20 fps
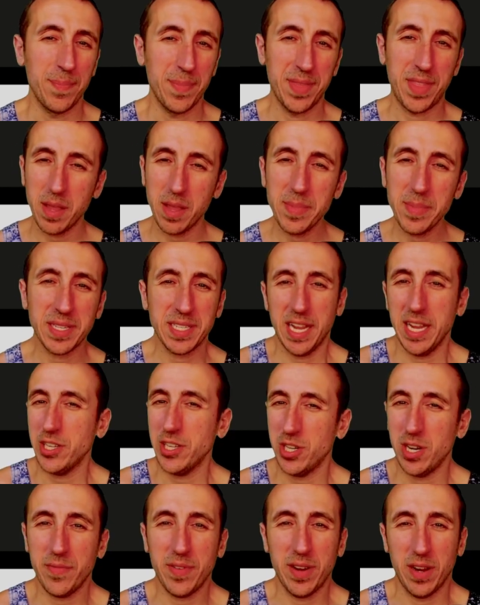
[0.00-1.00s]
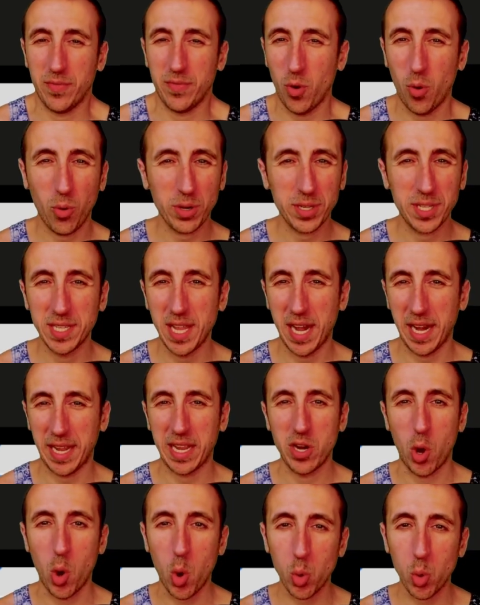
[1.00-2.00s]
The limitation of it, of course, is that it
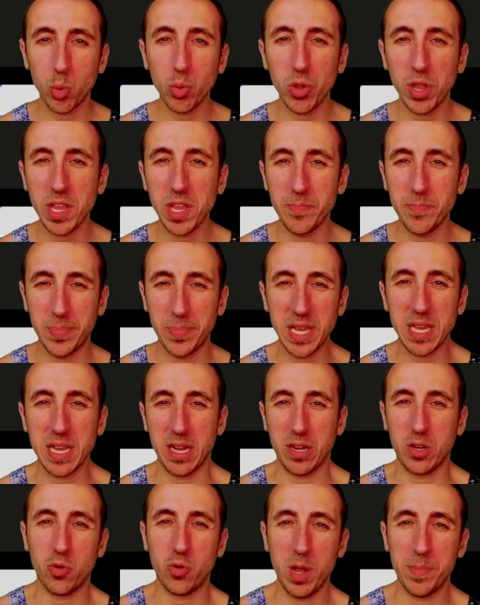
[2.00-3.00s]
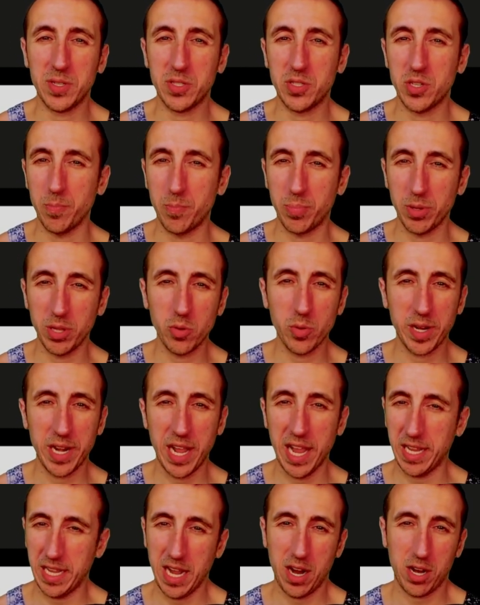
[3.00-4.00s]
can only be equipped to blue
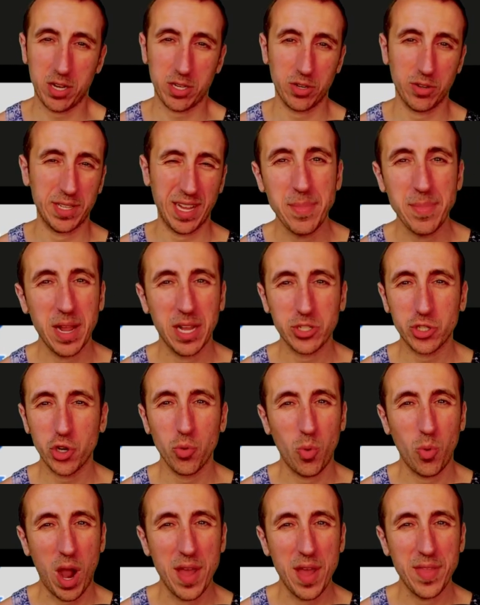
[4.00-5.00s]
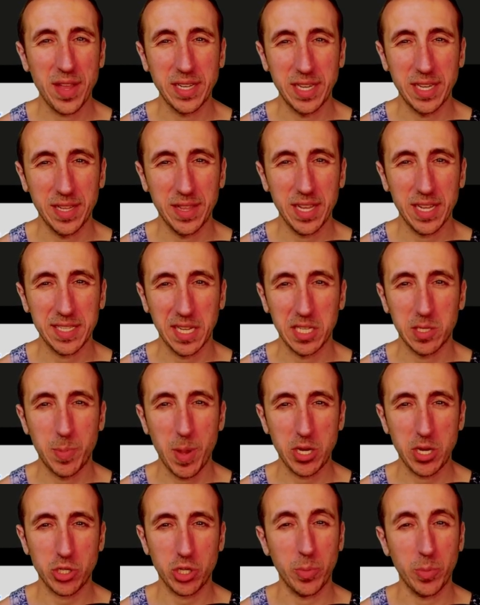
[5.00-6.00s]
innate characters. I'm not sure why they did this,
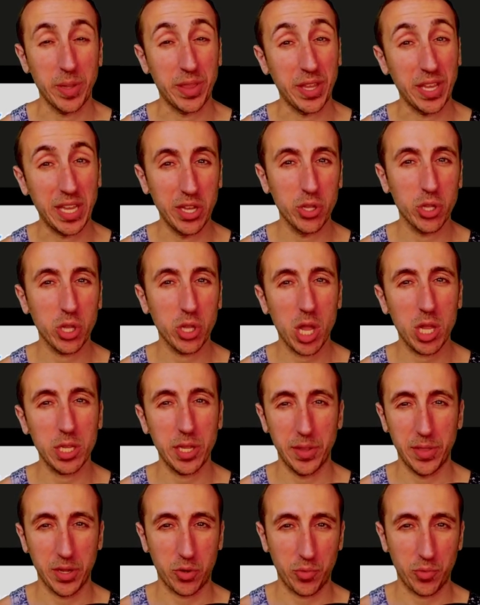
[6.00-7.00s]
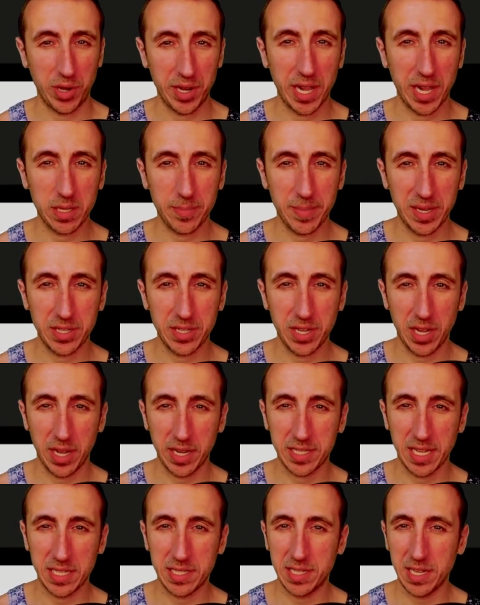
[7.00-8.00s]
especially with Heal All and the green element
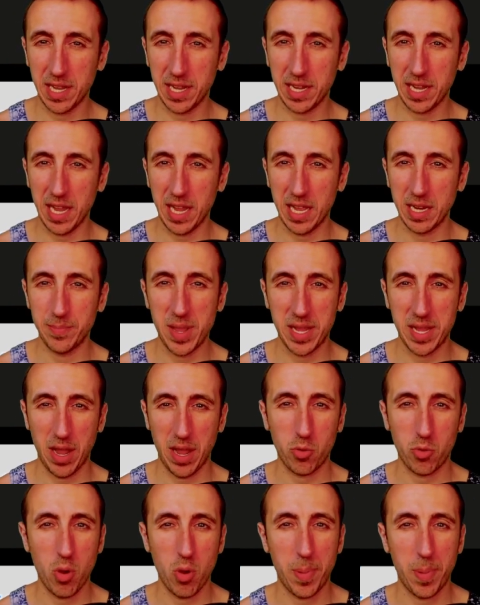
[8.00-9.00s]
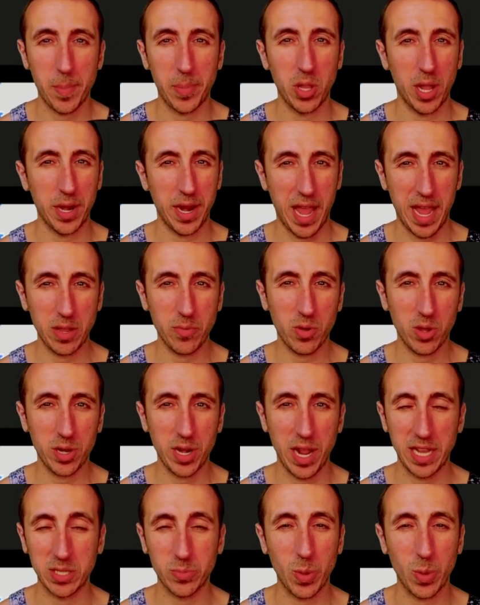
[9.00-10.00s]
existing and being equipable on
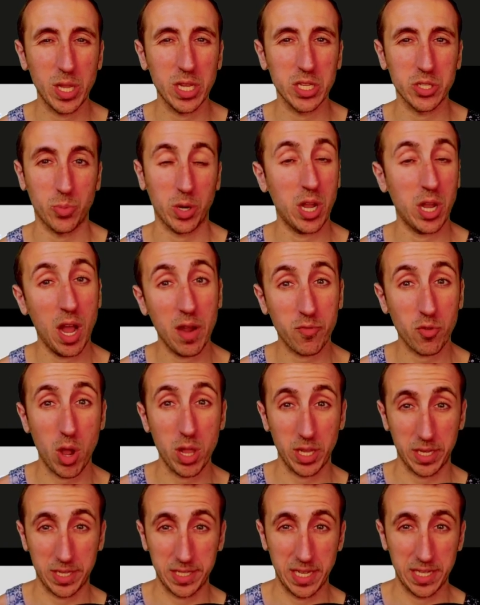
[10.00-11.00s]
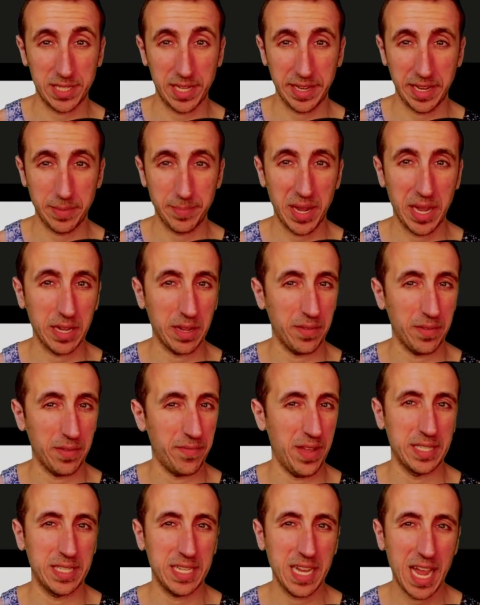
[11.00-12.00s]
anyone, as well as Recover All existing and being a
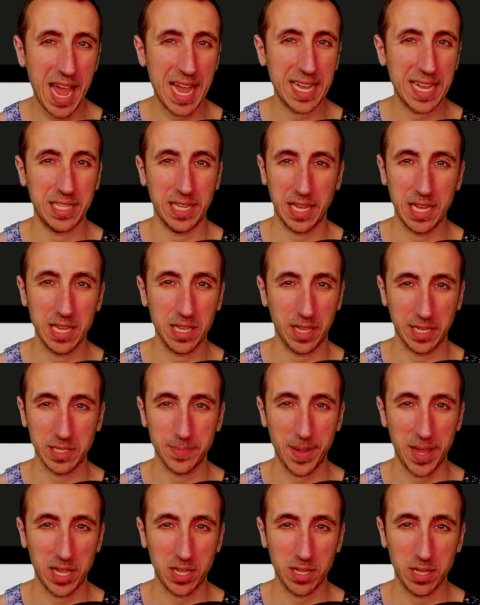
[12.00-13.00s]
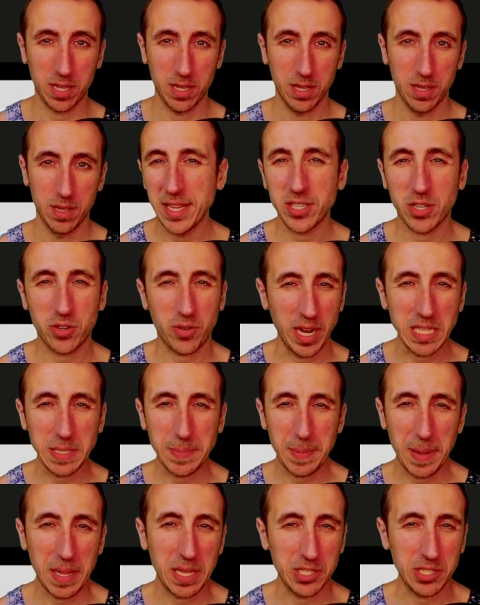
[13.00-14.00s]
fantastic healing spell. It's a great
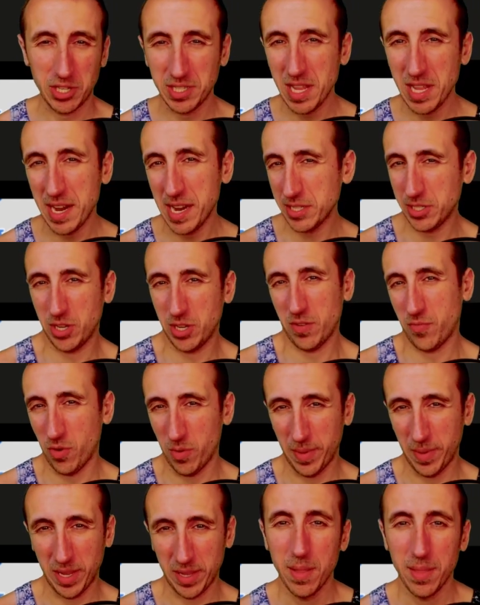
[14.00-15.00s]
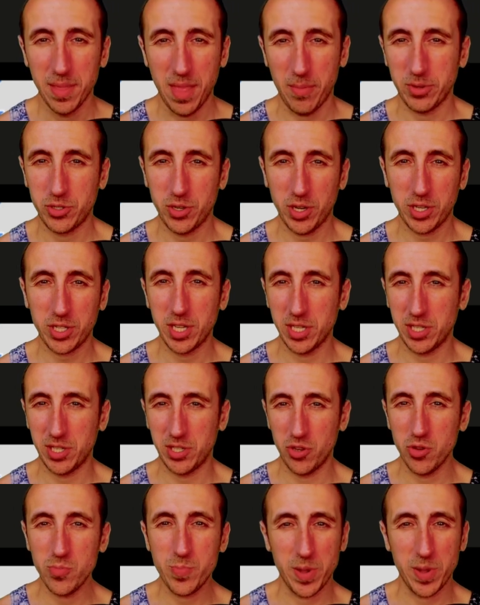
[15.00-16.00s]
spell, it's just not S tier for me. That restriction is
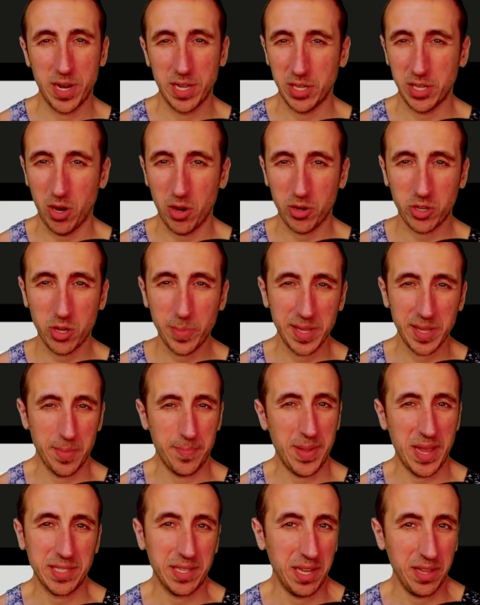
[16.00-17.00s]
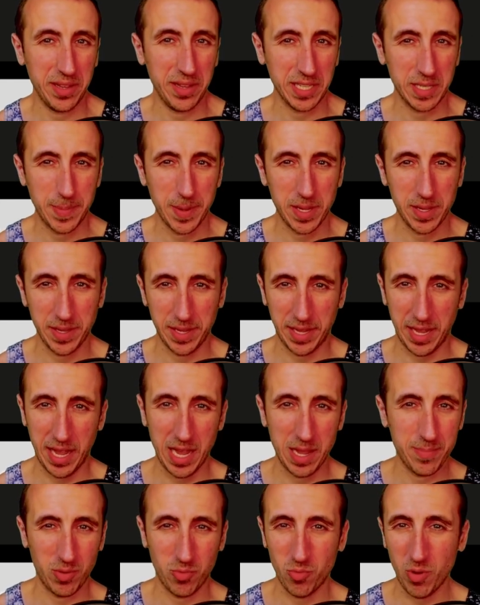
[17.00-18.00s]
stupid. It's arguably the best healing spell in the
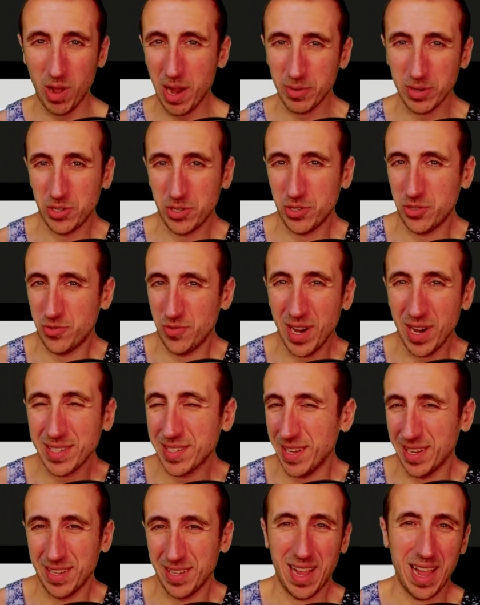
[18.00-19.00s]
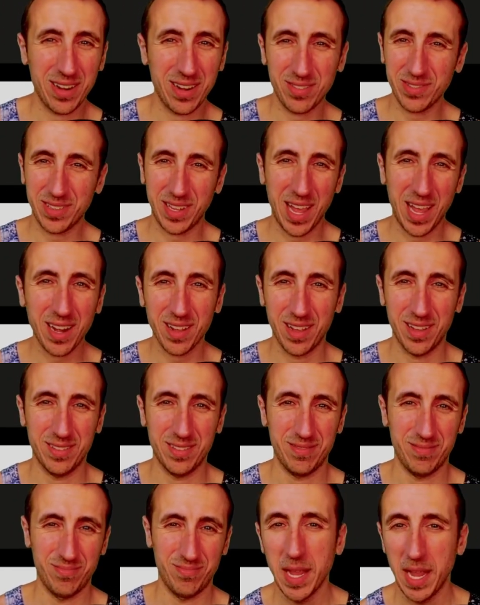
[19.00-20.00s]
game, but why restrict it? I don't get it.